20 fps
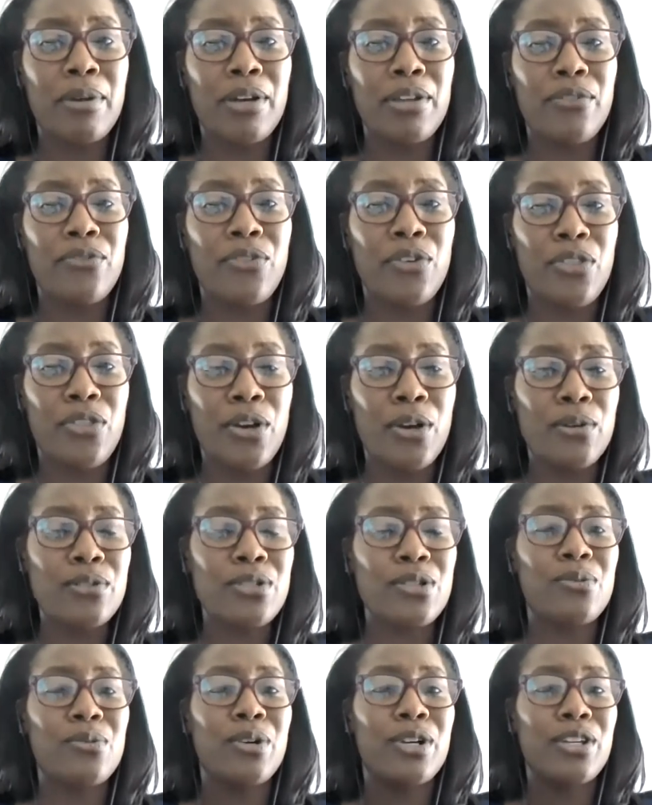But for
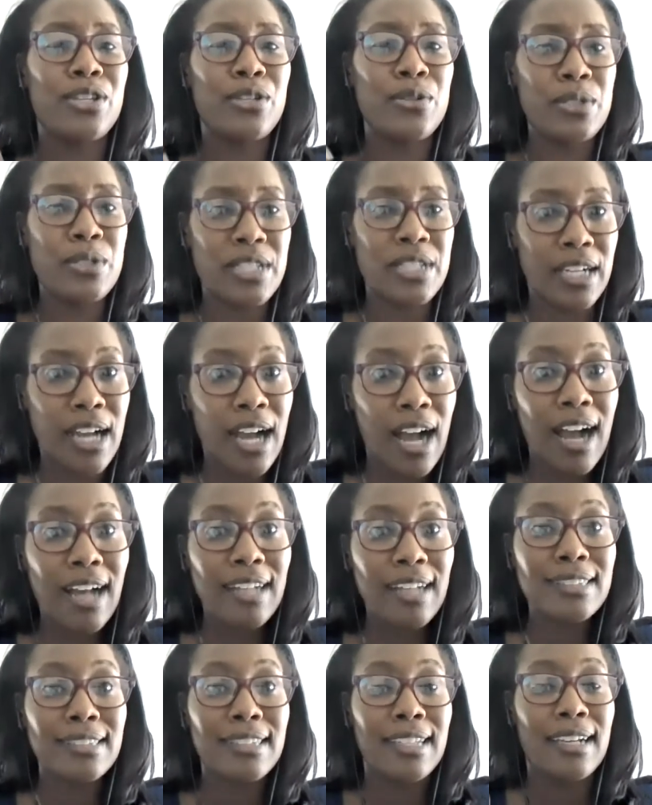those who are used to
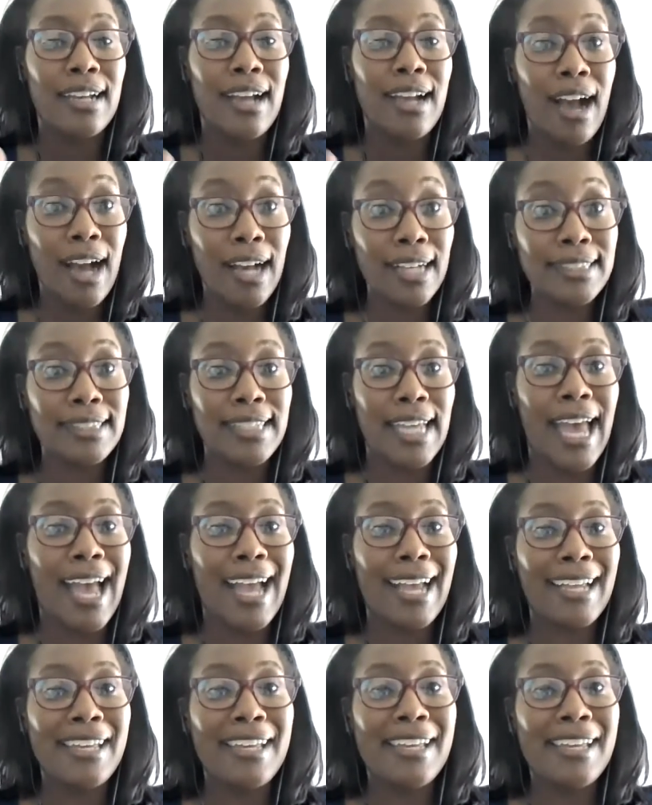constant contact,